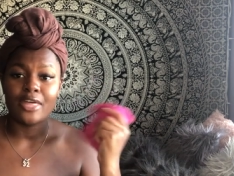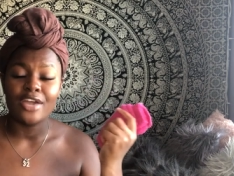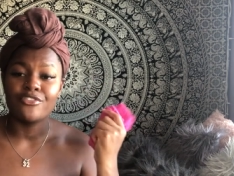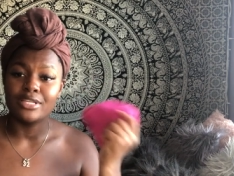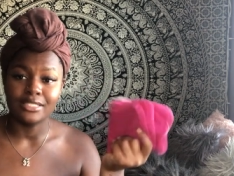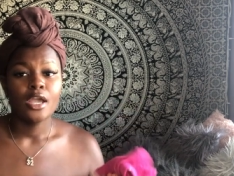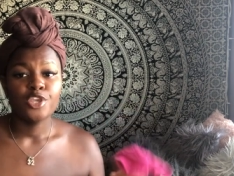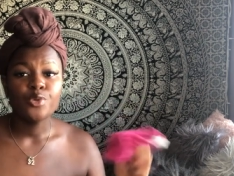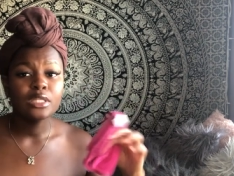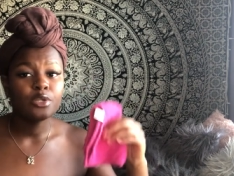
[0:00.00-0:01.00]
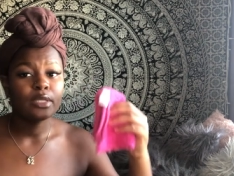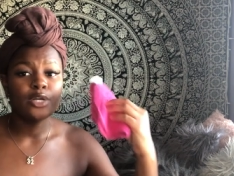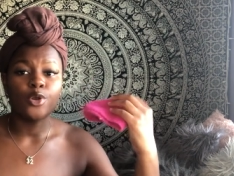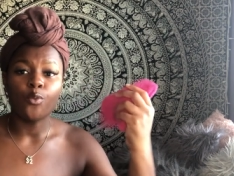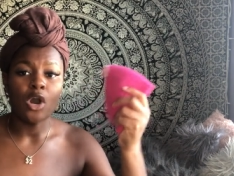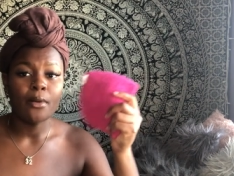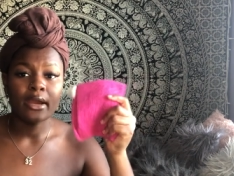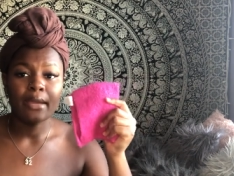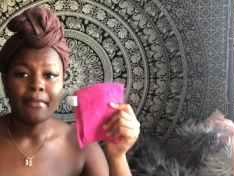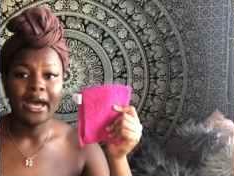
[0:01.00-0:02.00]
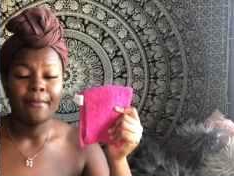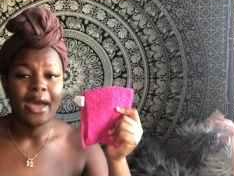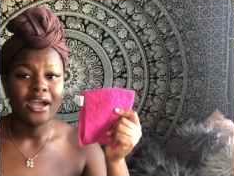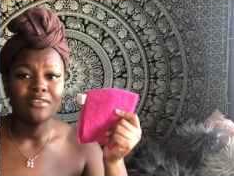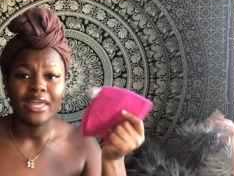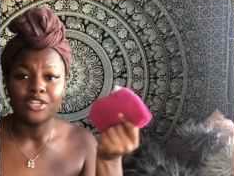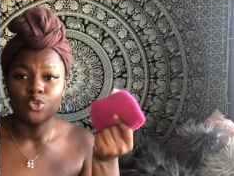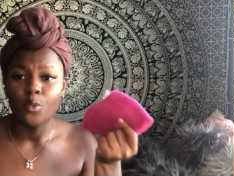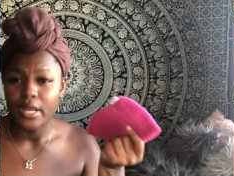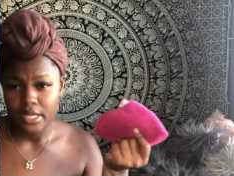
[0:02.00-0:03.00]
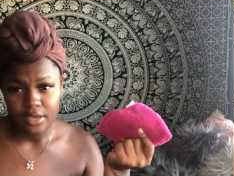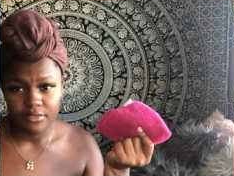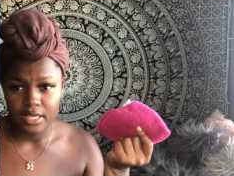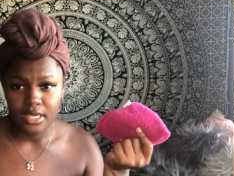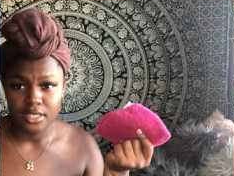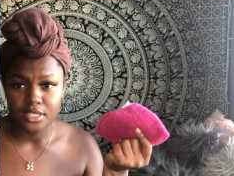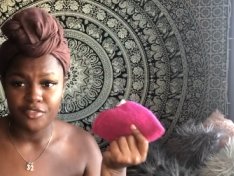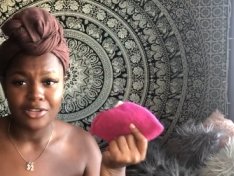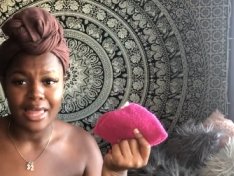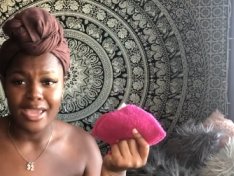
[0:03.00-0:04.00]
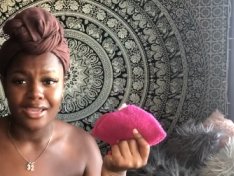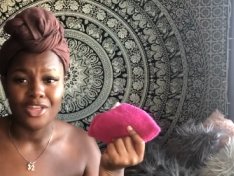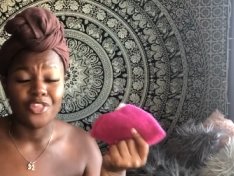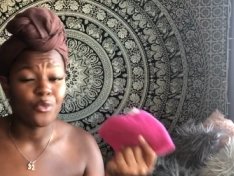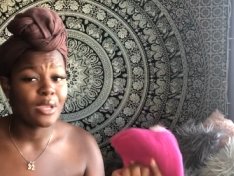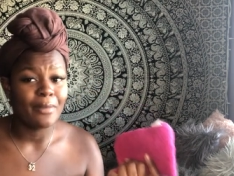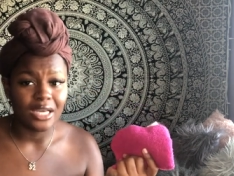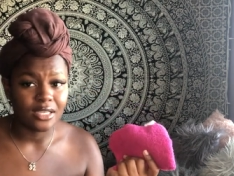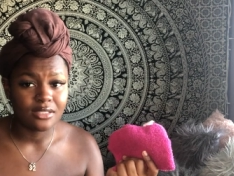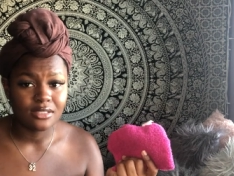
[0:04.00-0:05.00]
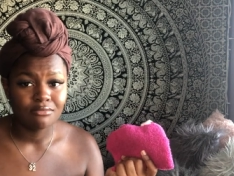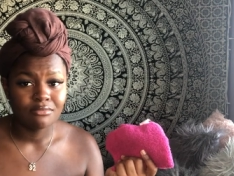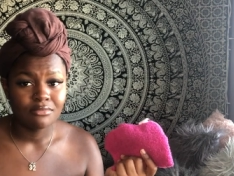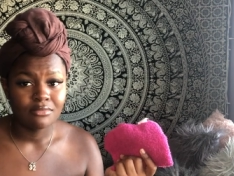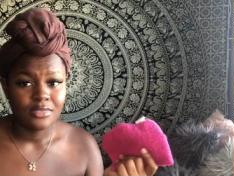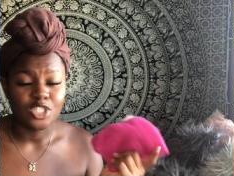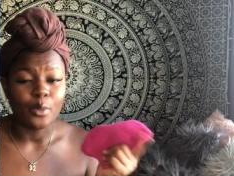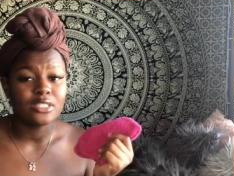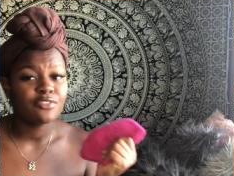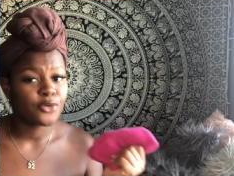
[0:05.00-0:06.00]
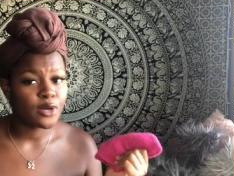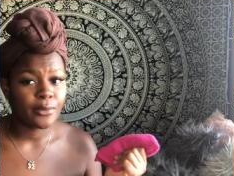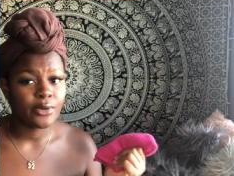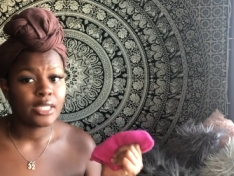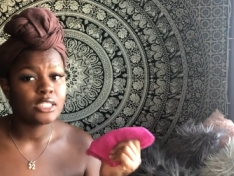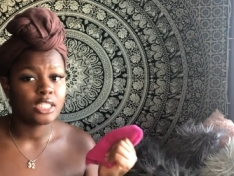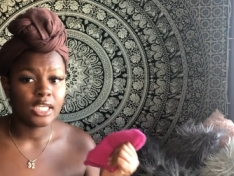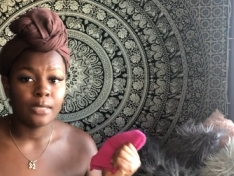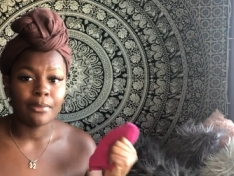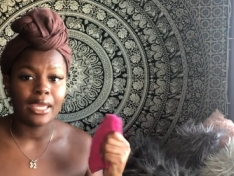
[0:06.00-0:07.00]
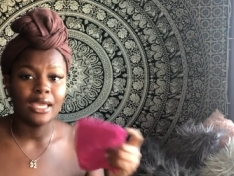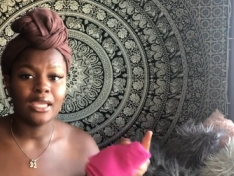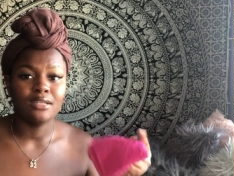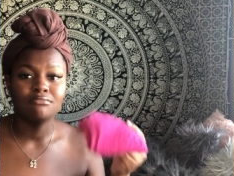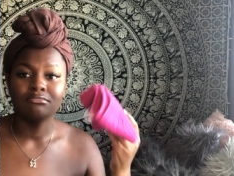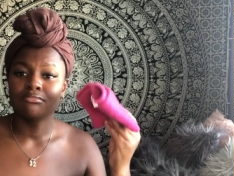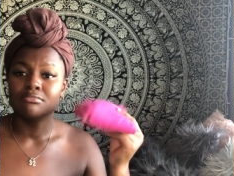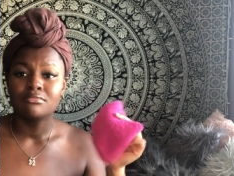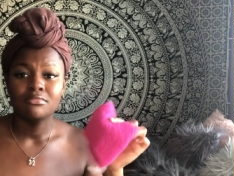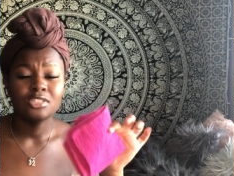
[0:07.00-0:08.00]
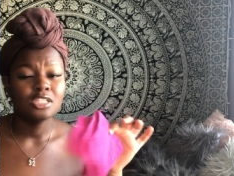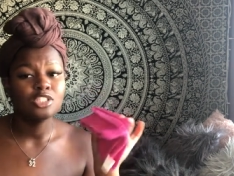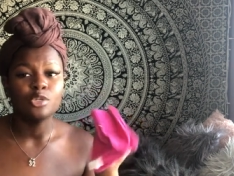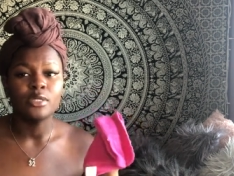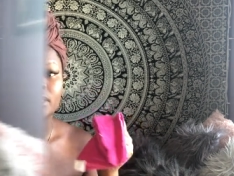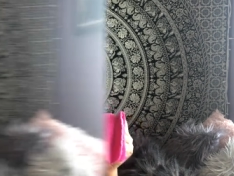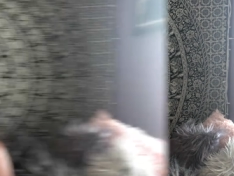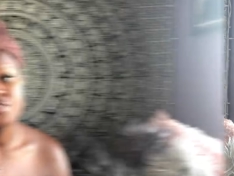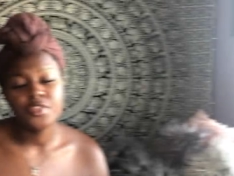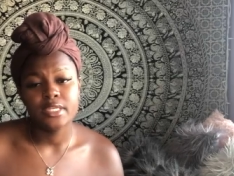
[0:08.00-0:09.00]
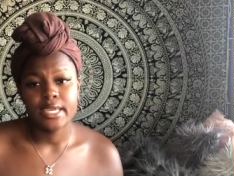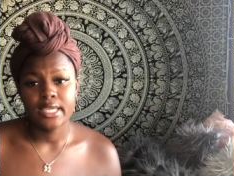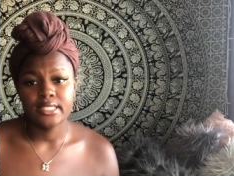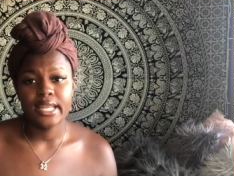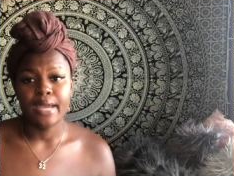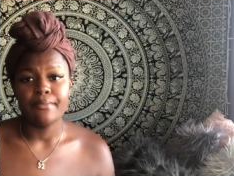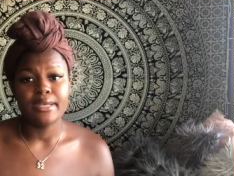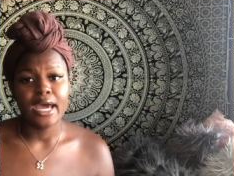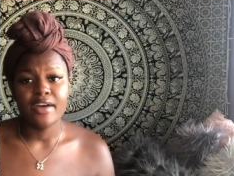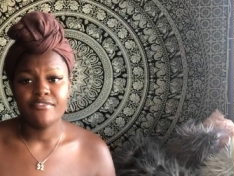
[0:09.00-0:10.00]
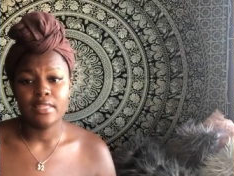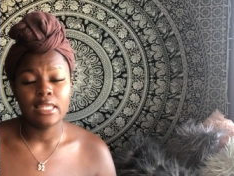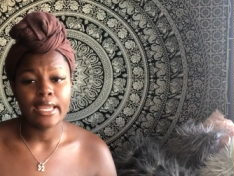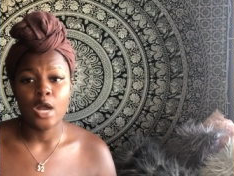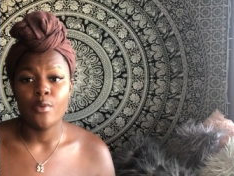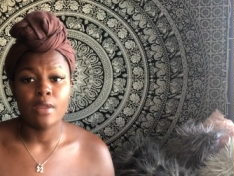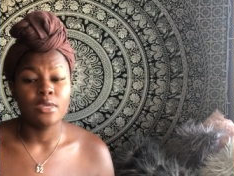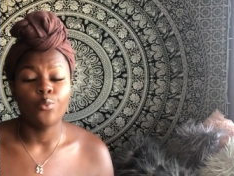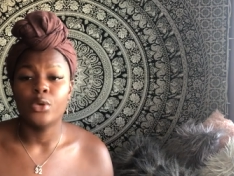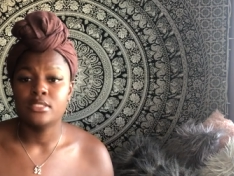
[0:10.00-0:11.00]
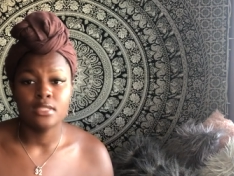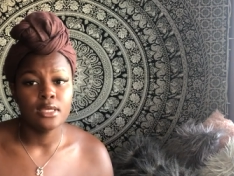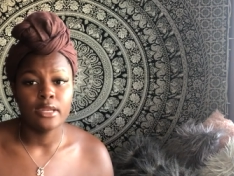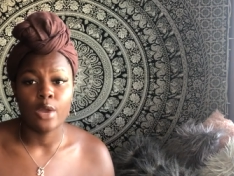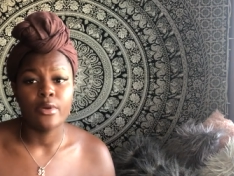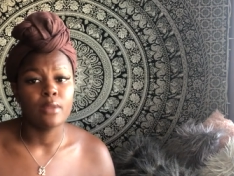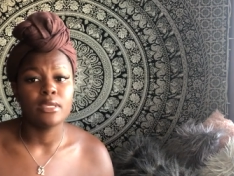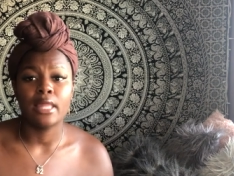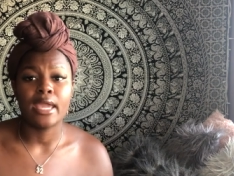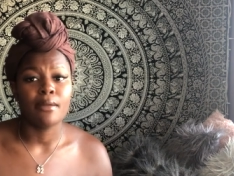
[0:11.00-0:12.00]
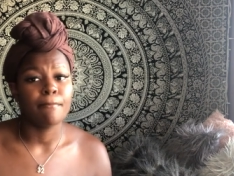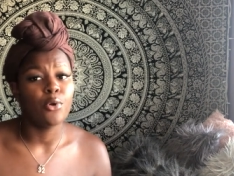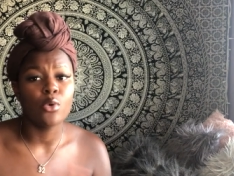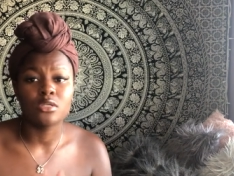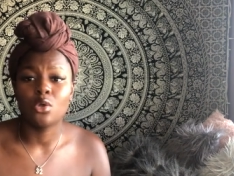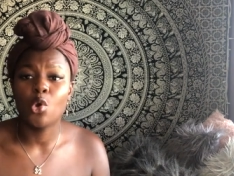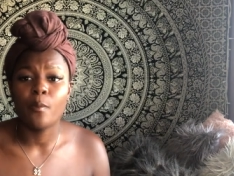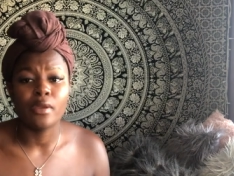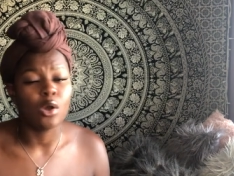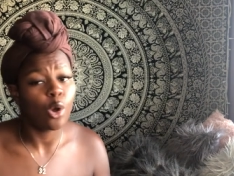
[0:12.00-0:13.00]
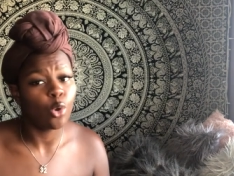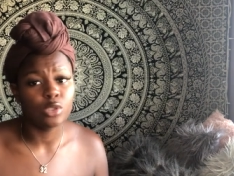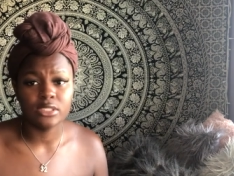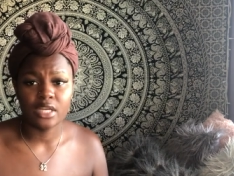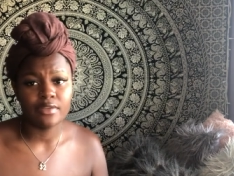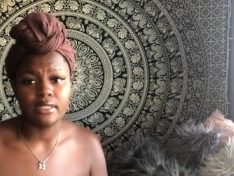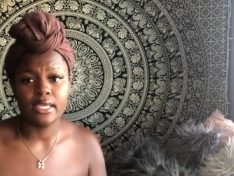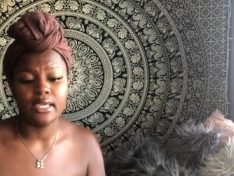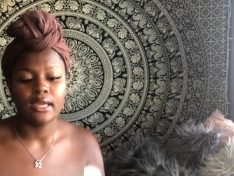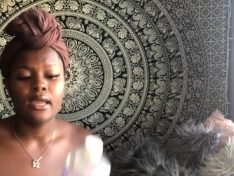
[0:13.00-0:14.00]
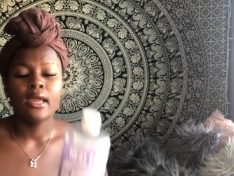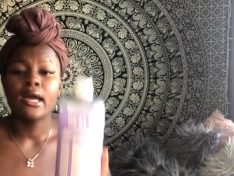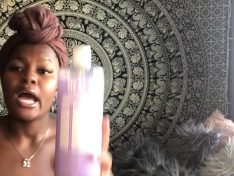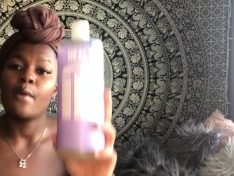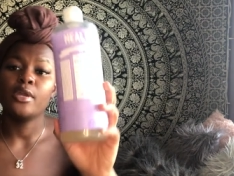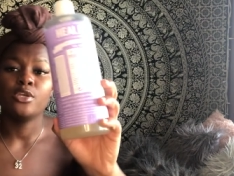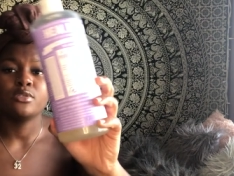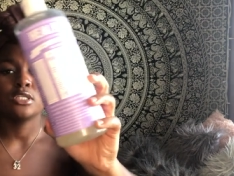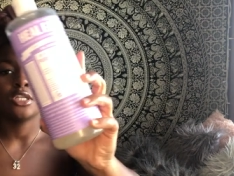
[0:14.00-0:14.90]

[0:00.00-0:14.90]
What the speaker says: every day. You can literally go to Walmart and buy a pack of like 20 of these for like $3. So it's affordable, it's cheap, and just do it. So for the days that I'm not feeling like I want to be whistling and I want to be like pores open cold and everything, I will use the